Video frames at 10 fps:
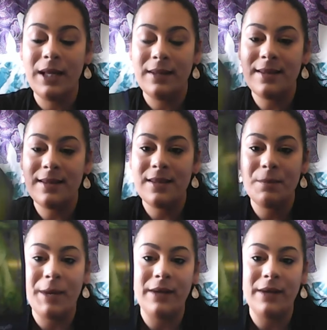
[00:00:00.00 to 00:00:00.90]
this is
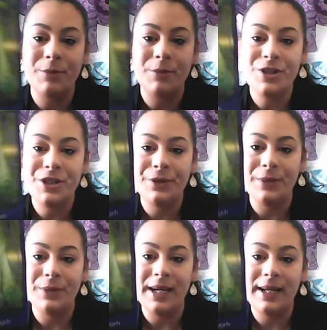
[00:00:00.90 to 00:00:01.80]
pile number 2.
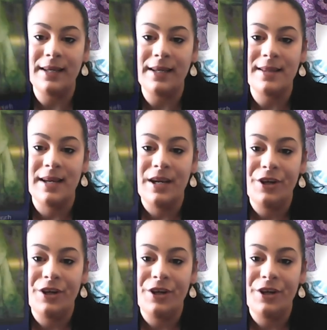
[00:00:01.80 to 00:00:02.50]
It is your